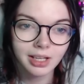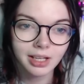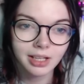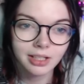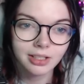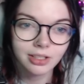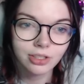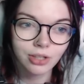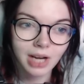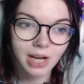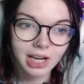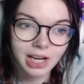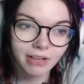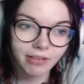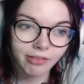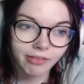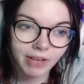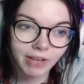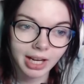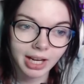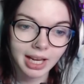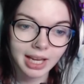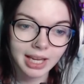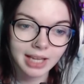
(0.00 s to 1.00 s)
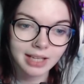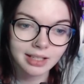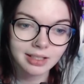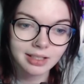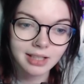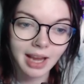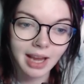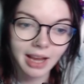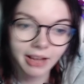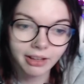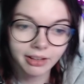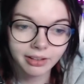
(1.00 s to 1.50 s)
trying to find
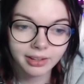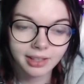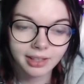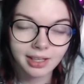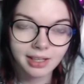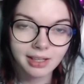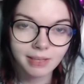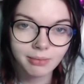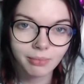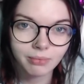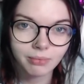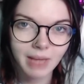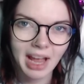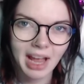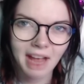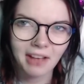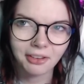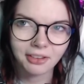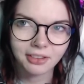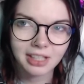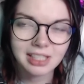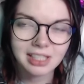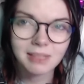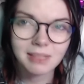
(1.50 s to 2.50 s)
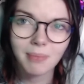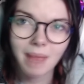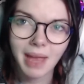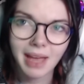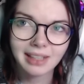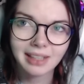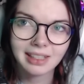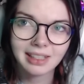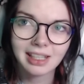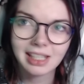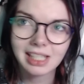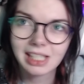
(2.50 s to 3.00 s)
health kit, health kits, med
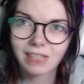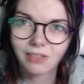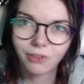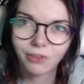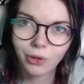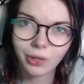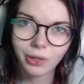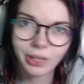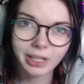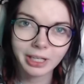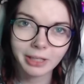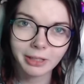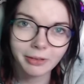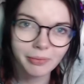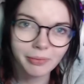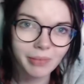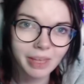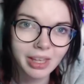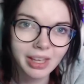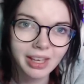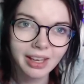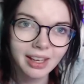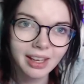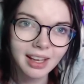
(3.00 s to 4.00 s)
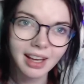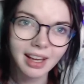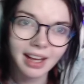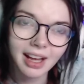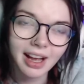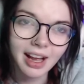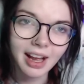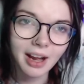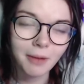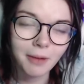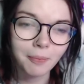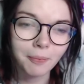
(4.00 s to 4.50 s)
kits for him,
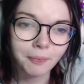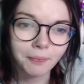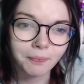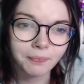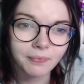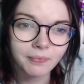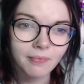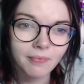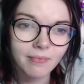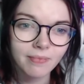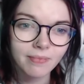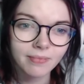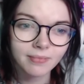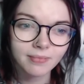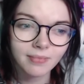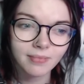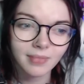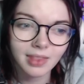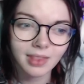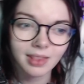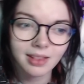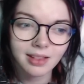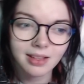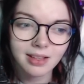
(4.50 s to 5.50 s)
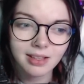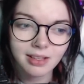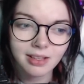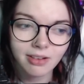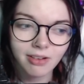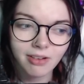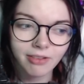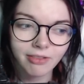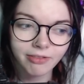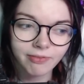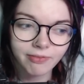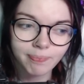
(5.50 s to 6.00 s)
um,
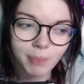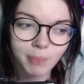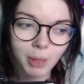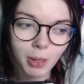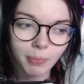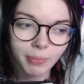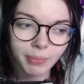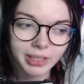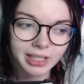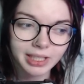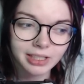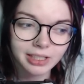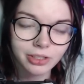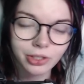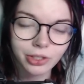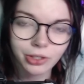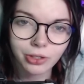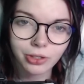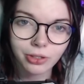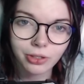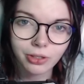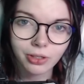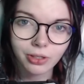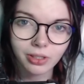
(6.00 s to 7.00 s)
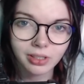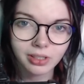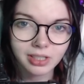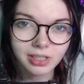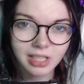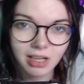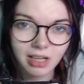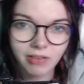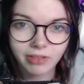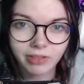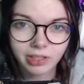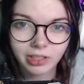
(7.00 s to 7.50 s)
bumping into
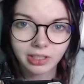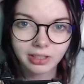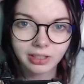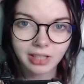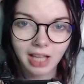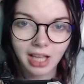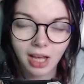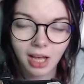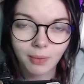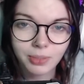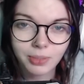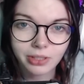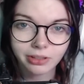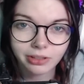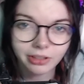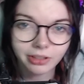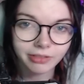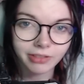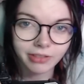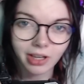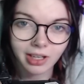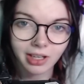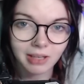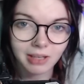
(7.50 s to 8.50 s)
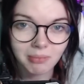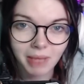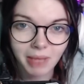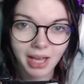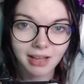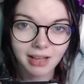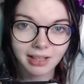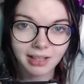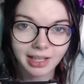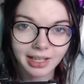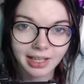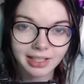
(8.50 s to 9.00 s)
David, the absolute fucking bell
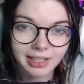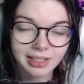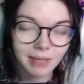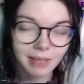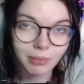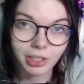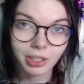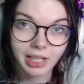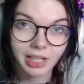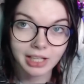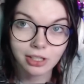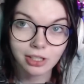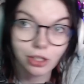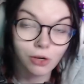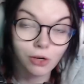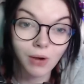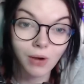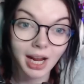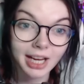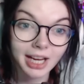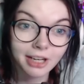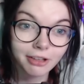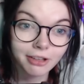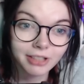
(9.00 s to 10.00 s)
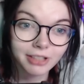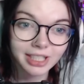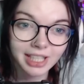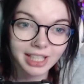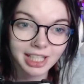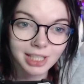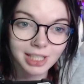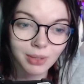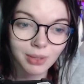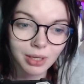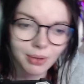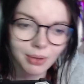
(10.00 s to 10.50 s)
end. I'm going to get so angry
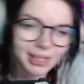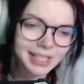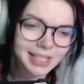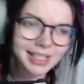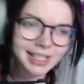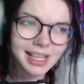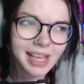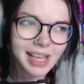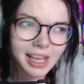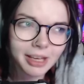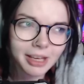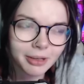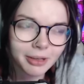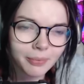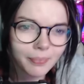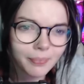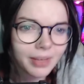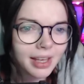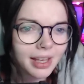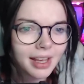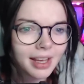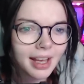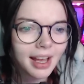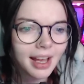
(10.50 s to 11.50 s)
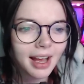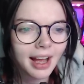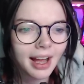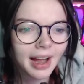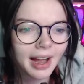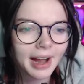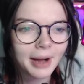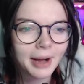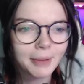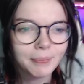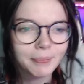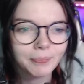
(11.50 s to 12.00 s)
next week when I see him.
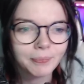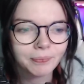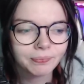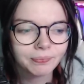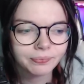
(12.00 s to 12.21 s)
Um...